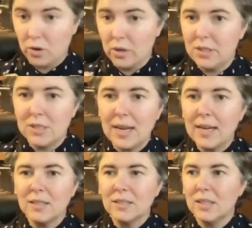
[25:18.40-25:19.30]
current
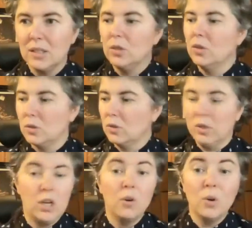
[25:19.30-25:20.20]
state,
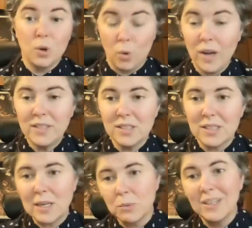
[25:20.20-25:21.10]
quite
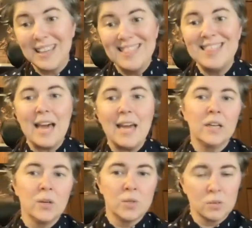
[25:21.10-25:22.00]
sustainable in that
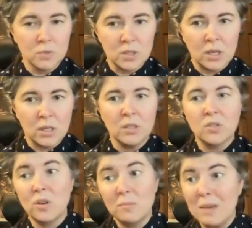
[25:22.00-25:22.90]
it goes in the recycling
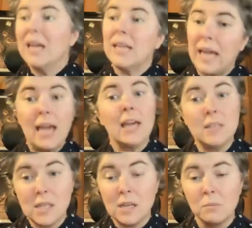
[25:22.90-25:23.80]
stream. It can
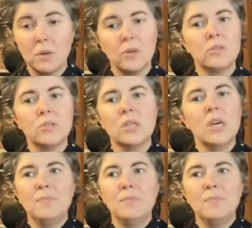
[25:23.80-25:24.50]
decompose.